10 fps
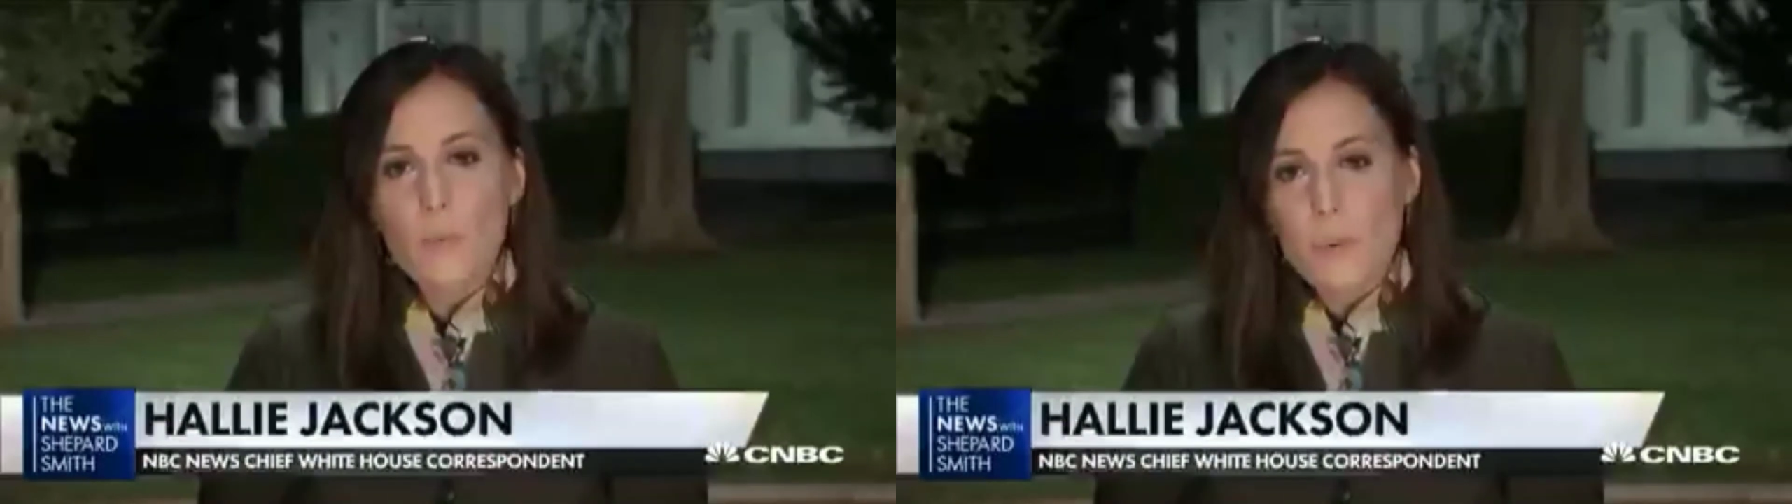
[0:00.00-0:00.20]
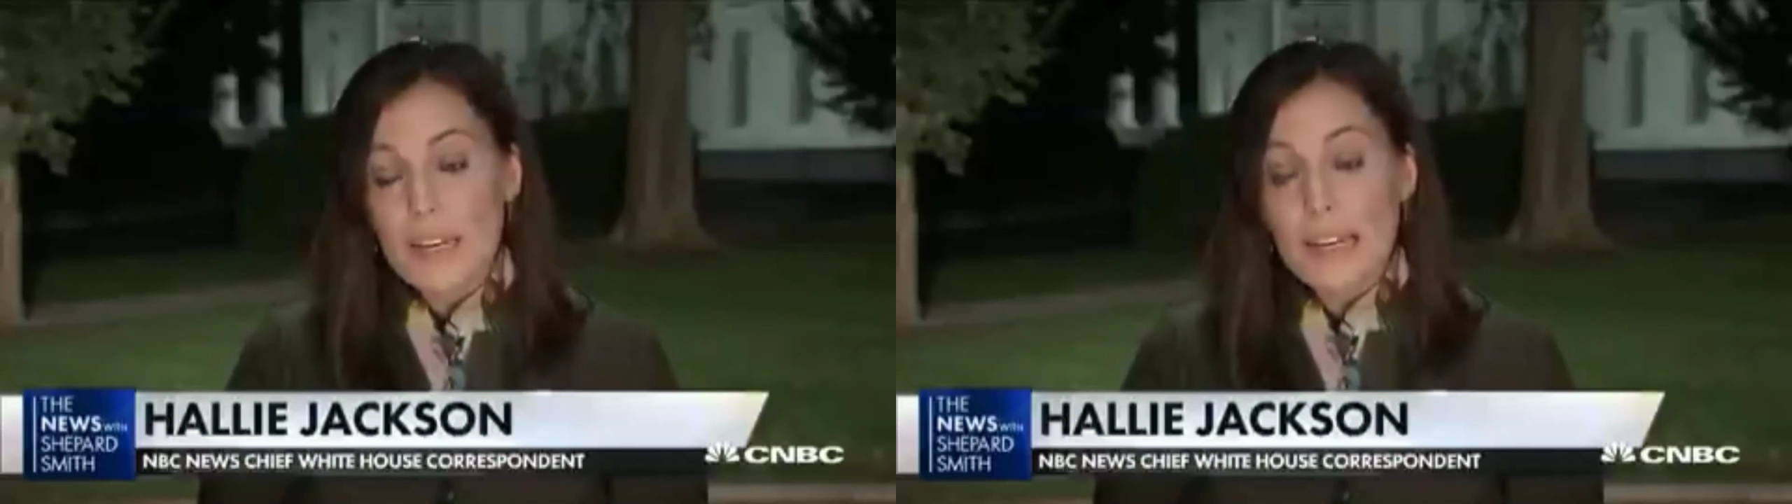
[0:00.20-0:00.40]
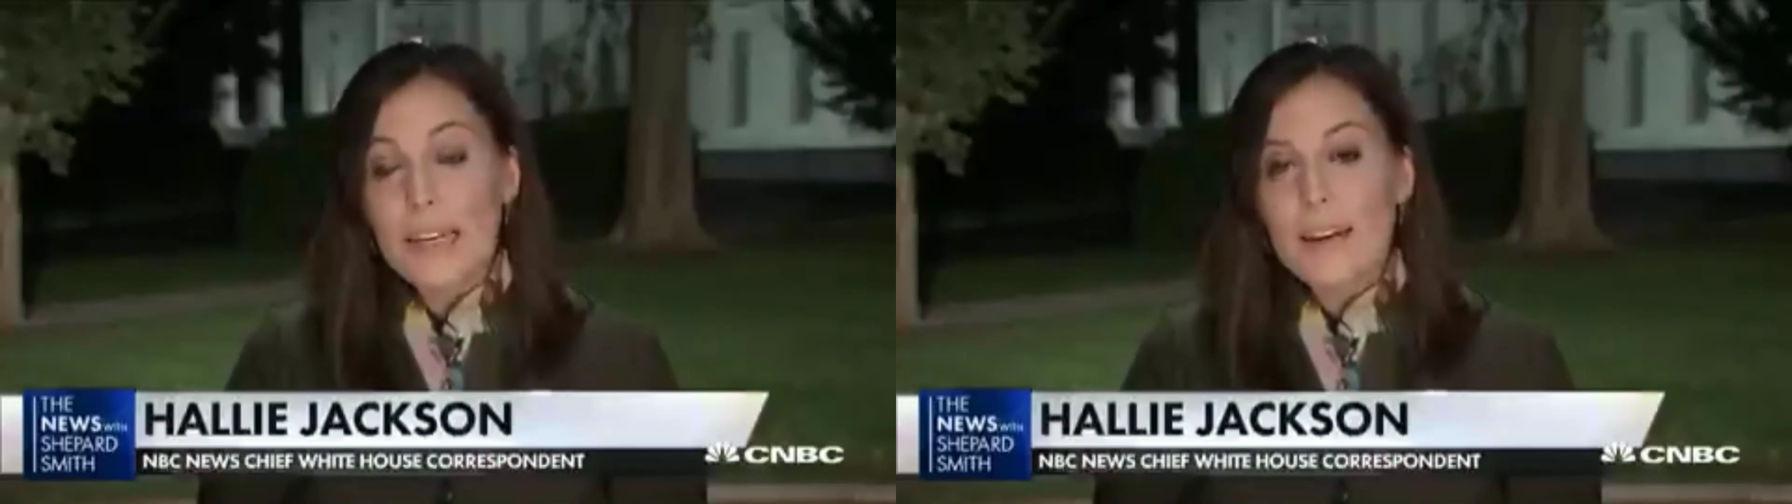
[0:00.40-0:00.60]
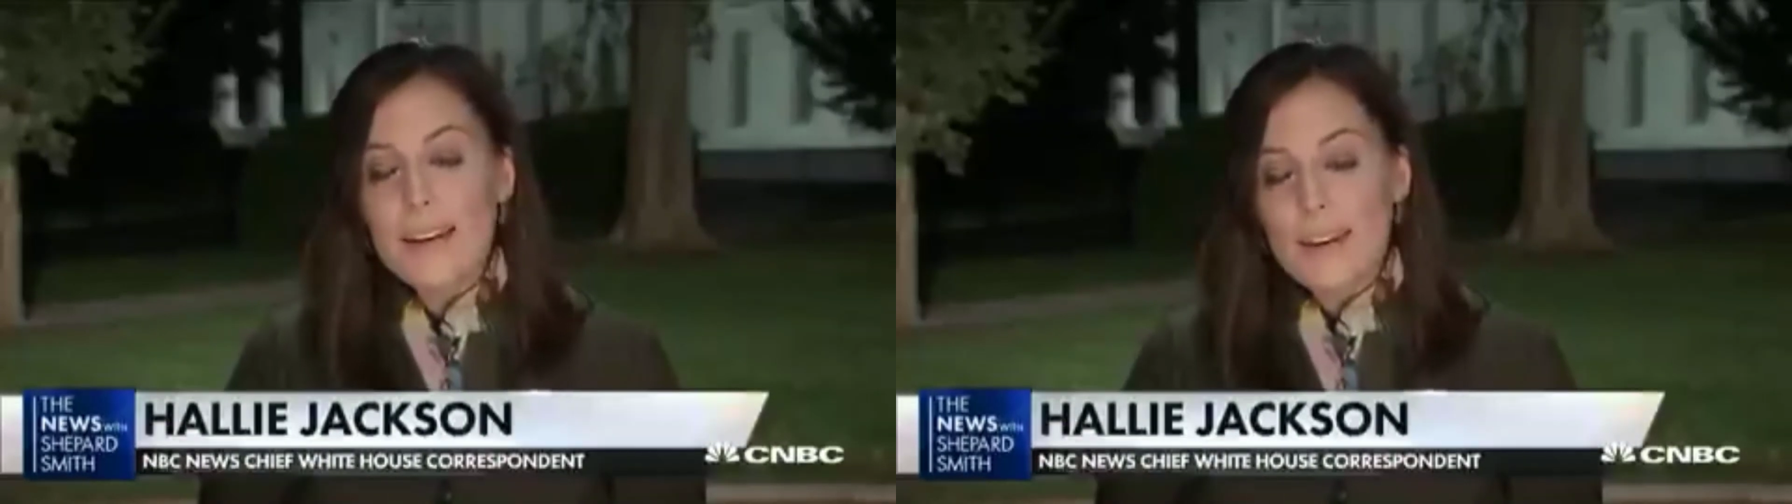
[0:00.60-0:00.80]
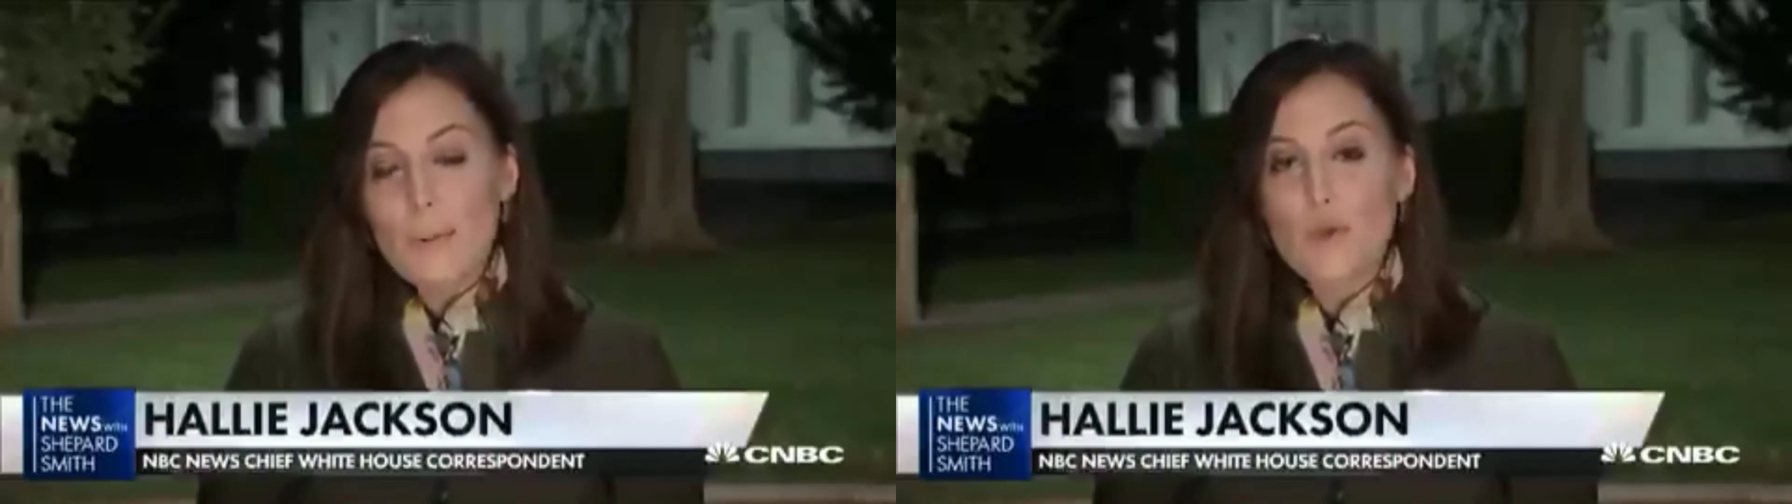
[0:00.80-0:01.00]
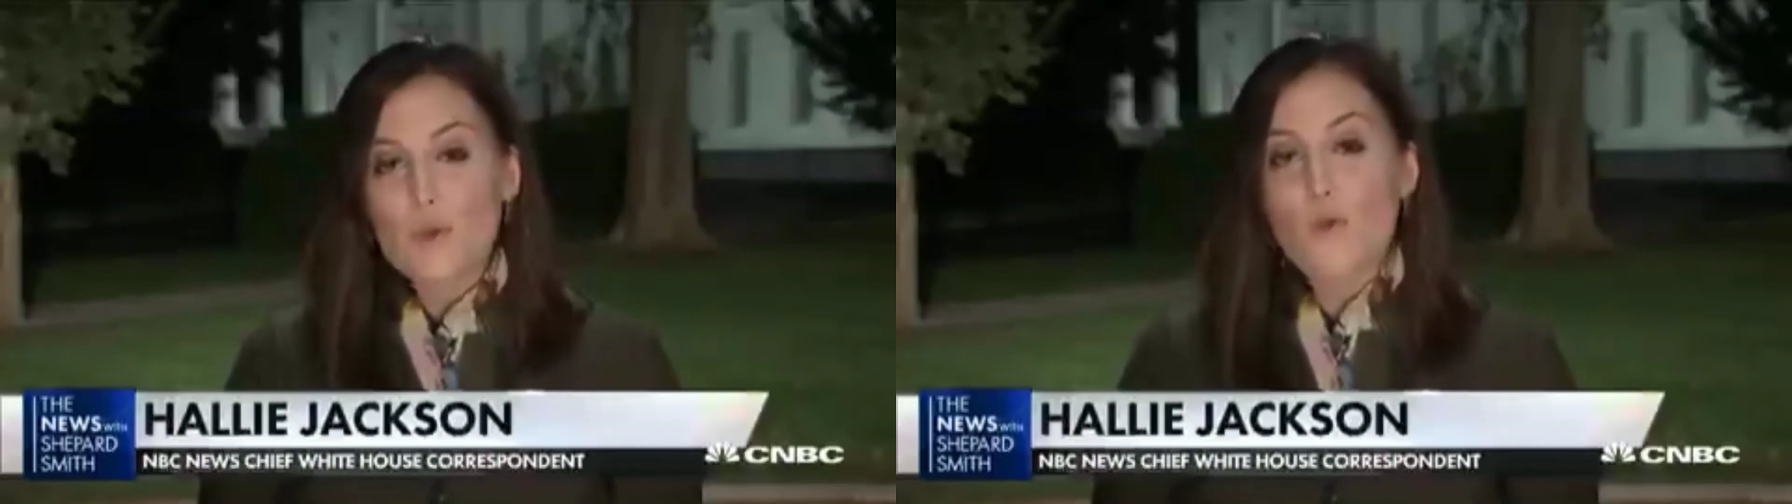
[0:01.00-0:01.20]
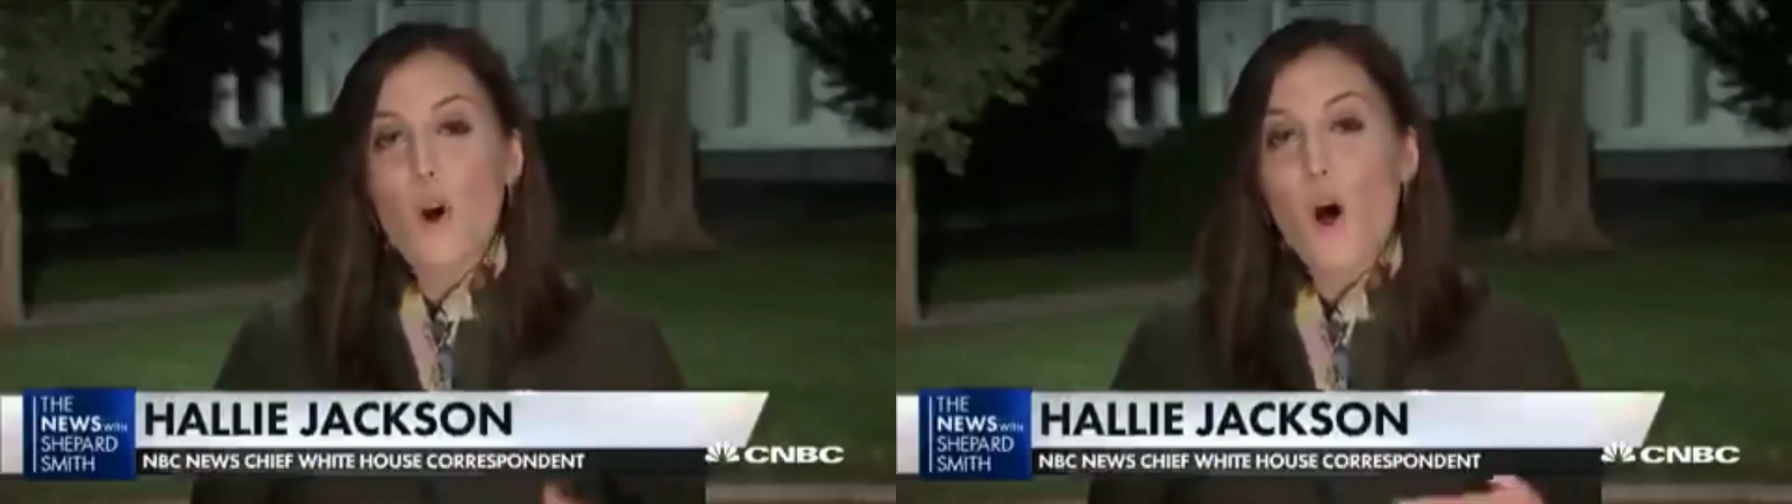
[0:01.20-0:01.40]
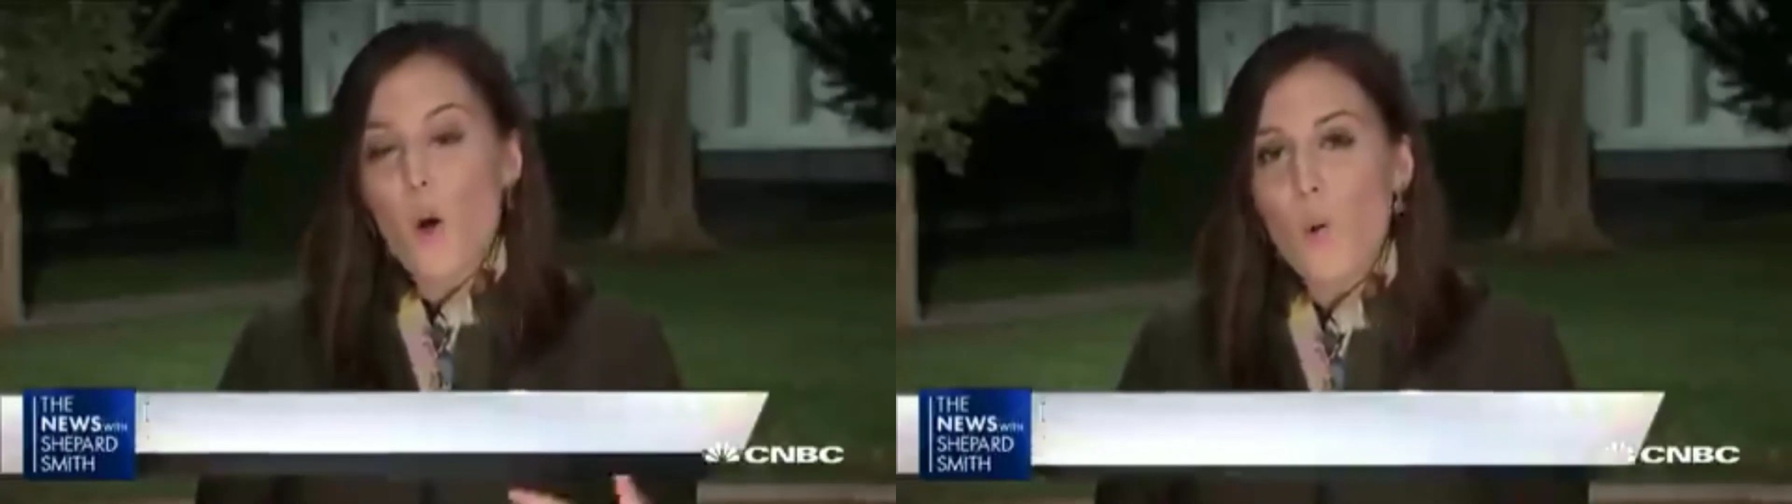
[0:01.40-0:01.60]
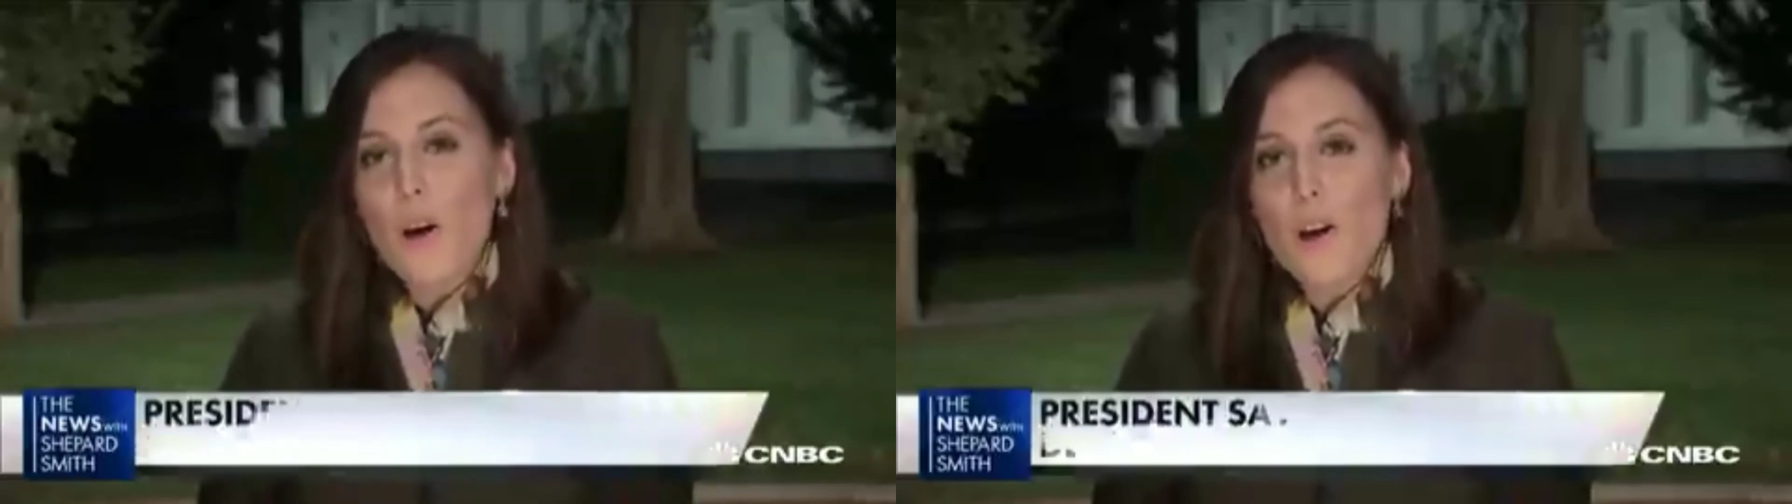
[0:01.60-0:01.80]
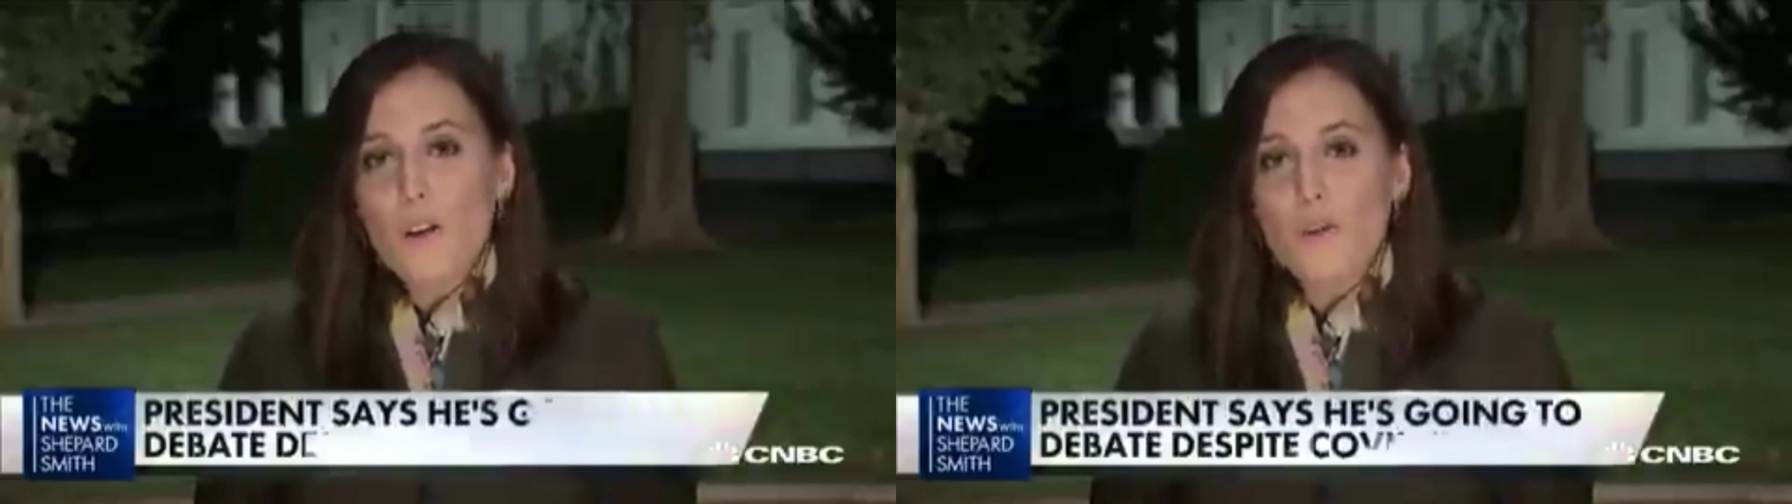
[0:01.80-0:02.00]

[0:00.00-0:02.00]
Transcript: to go